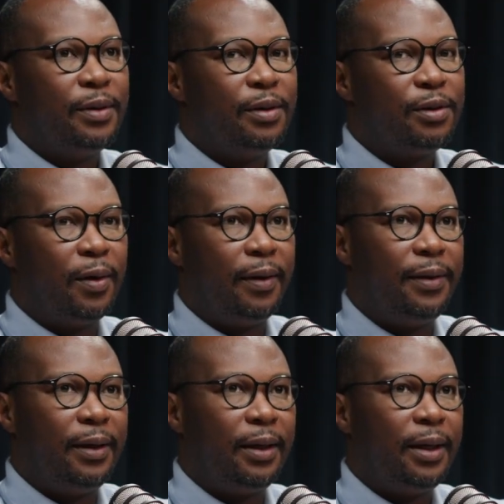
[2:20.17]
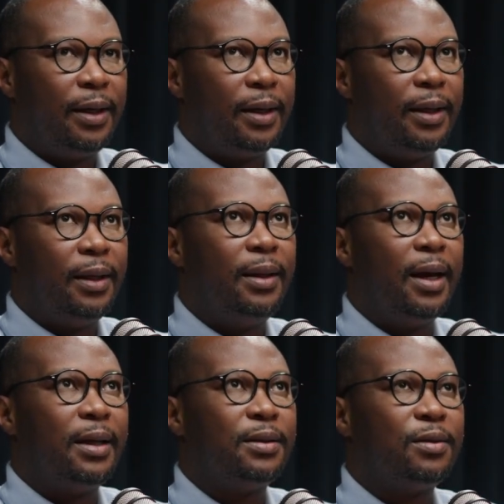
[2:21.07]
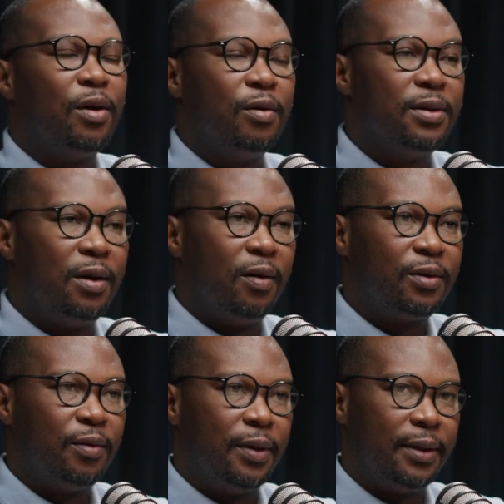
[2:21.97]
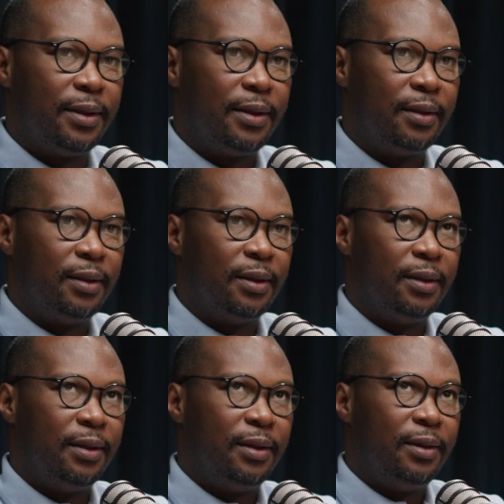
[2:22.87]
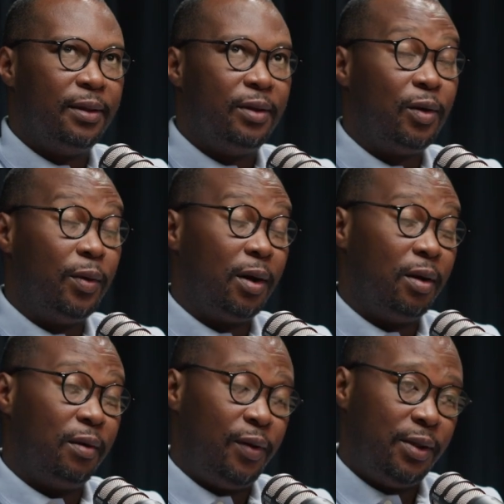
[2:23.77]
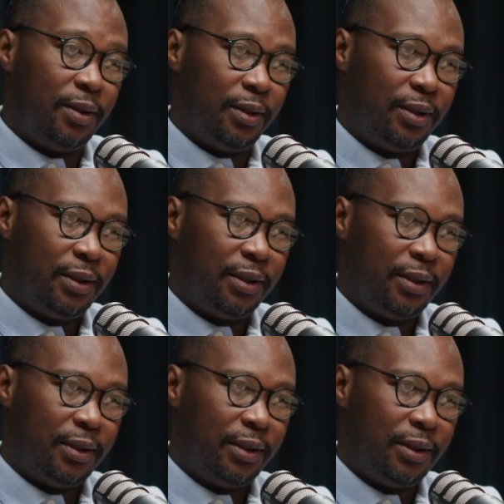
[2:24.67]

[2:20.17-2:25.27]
So I think that goes a lot with doing a lot of research